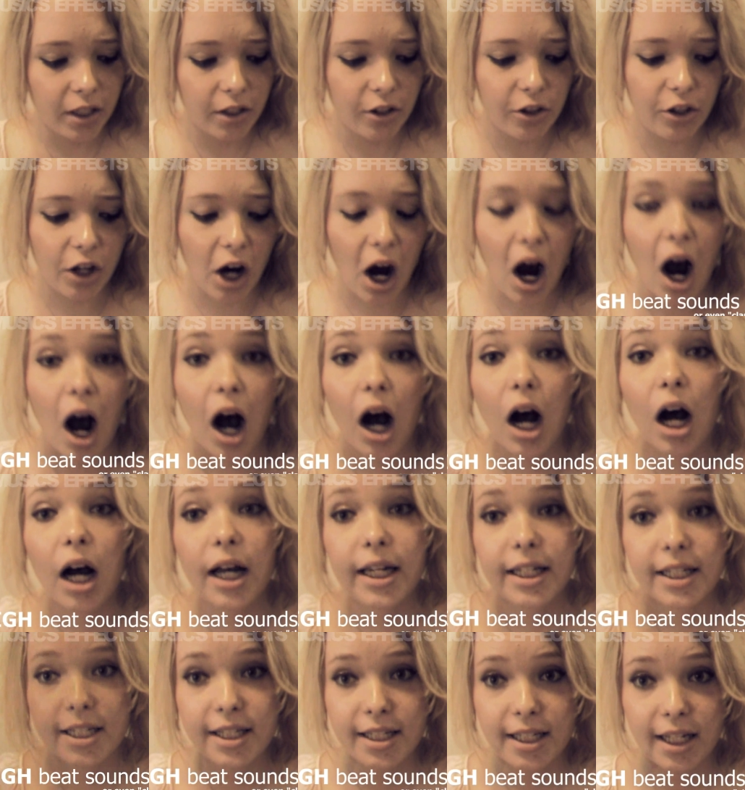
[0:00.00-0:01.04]
The
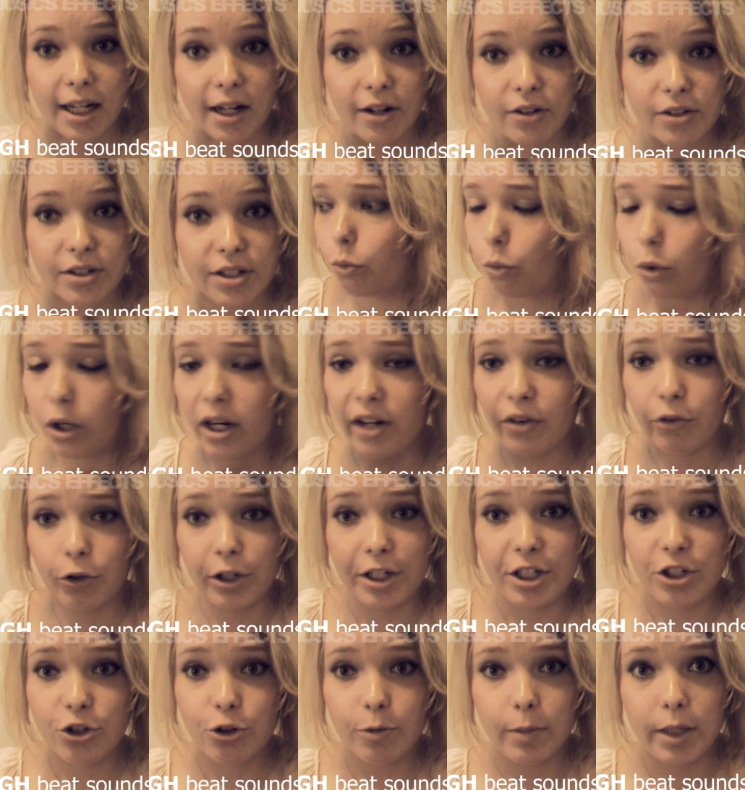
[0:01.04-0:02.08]
higher sounds, whatever
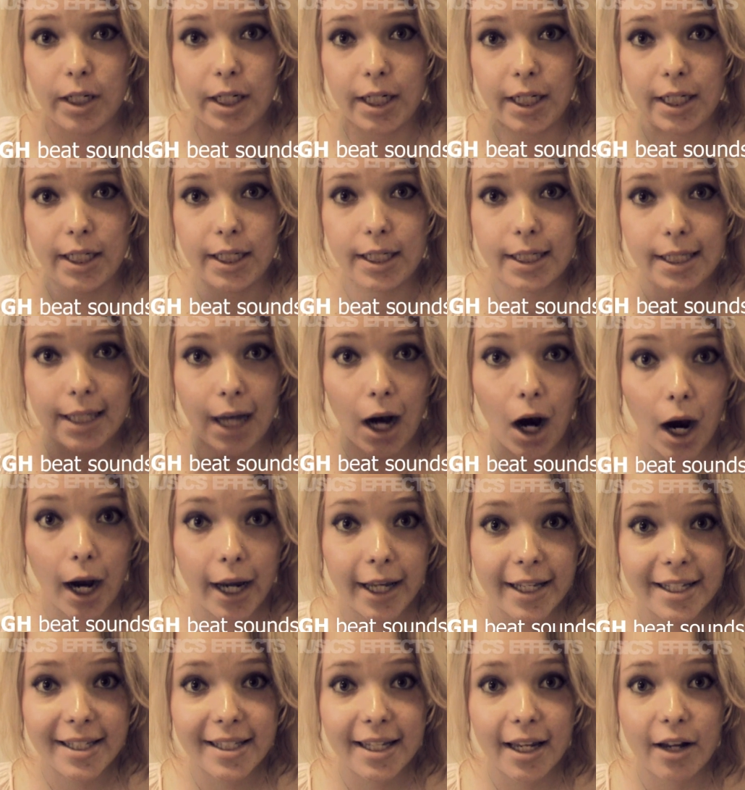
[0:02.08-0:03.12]
instrument it is, the
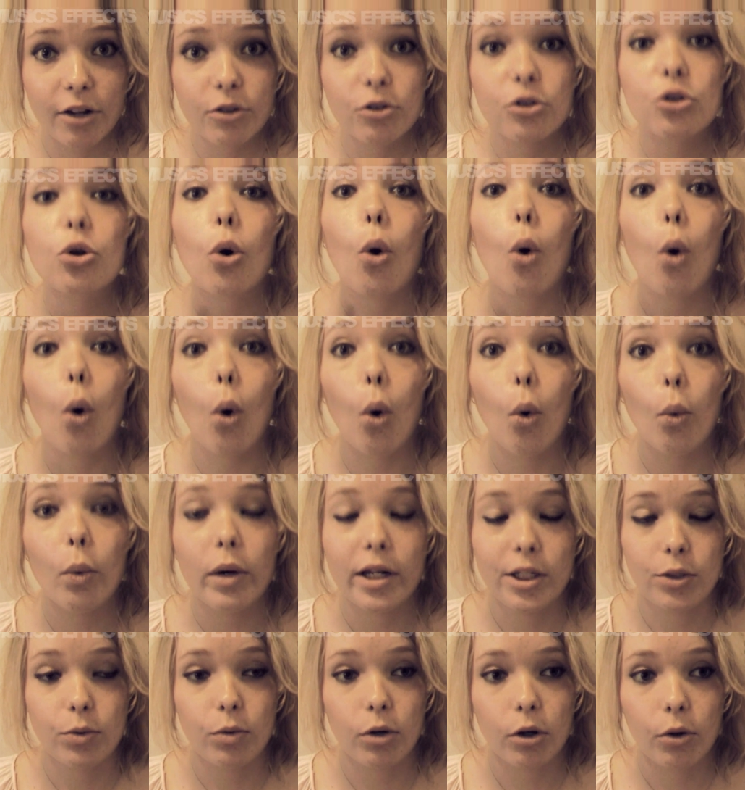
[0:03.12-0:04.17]
higher sounds
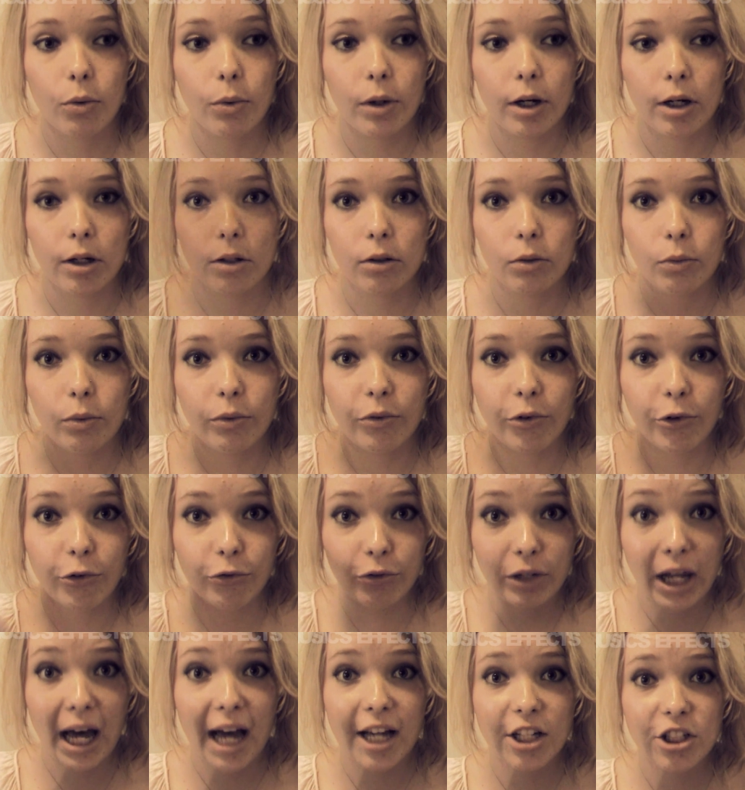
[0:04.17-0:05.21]
always work well with a
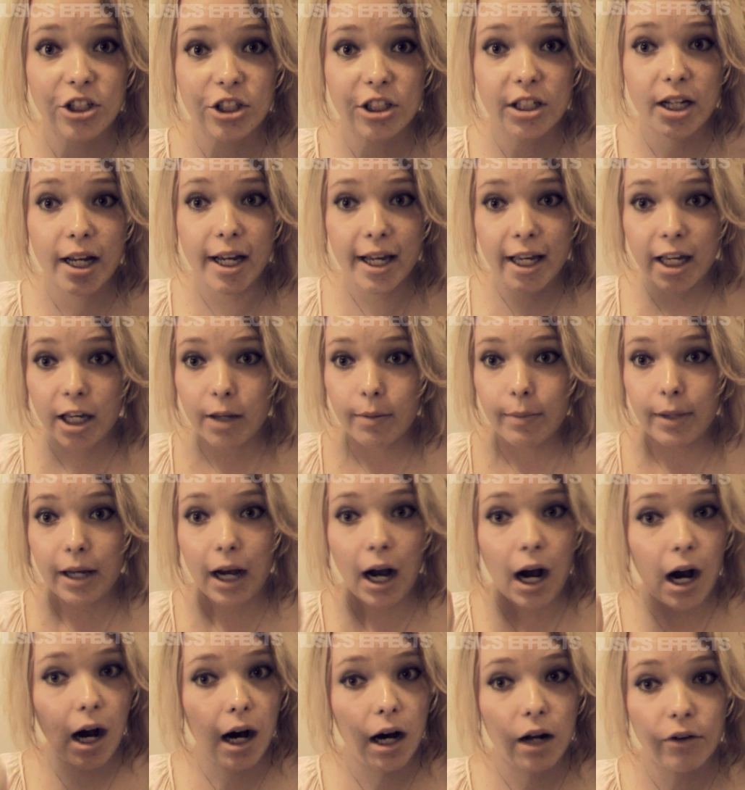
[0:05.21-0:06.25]
flash. It can be a
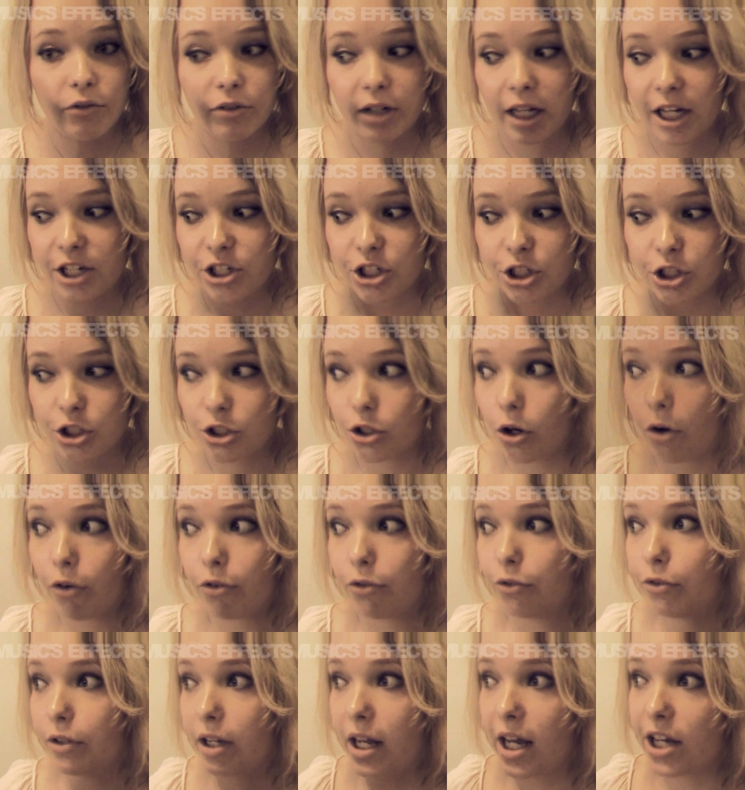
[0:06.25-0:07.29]
hard flash, a
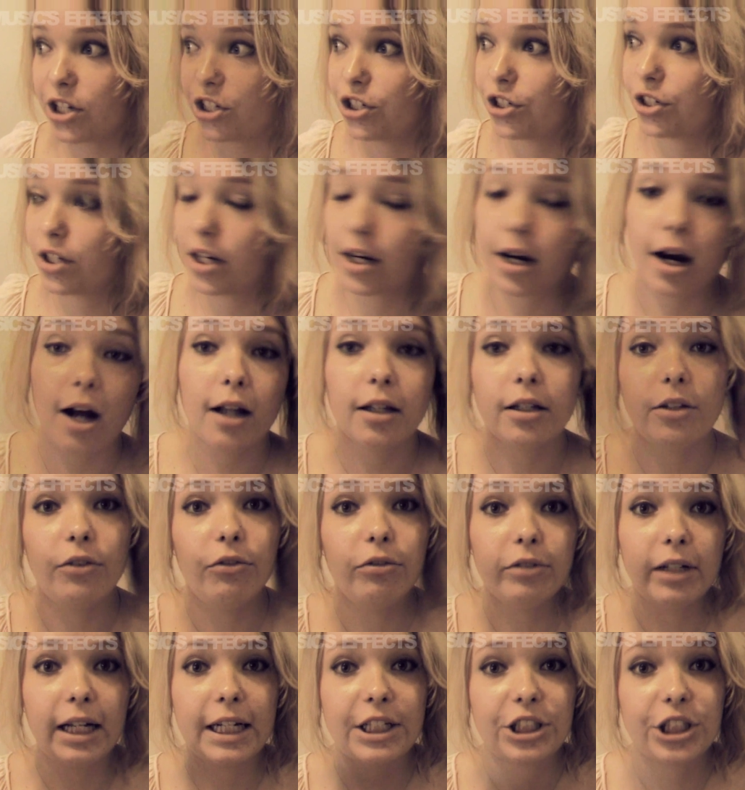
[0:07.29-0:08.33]
soft flash, a coloured
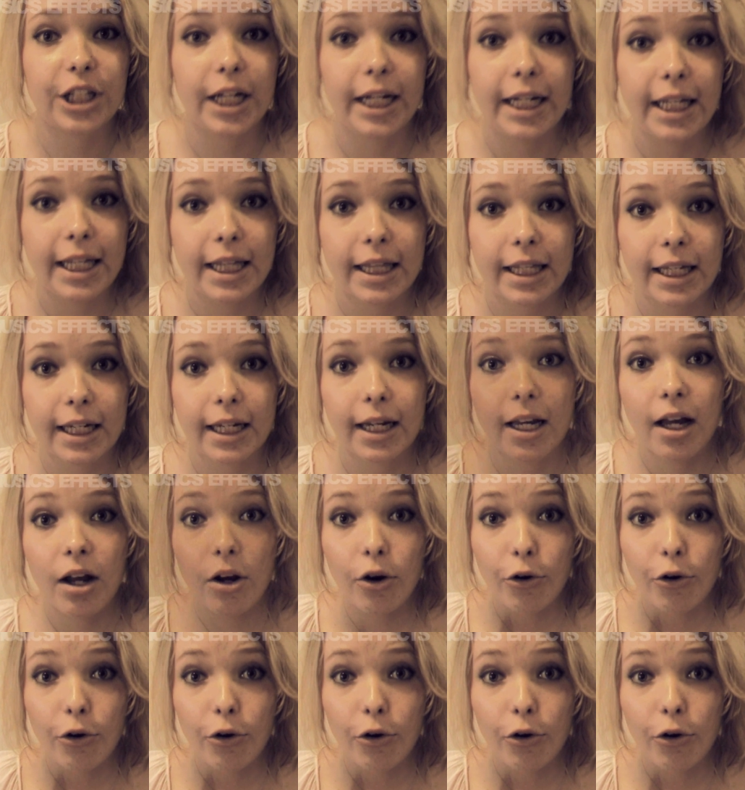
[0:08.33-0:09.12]
flash, anything.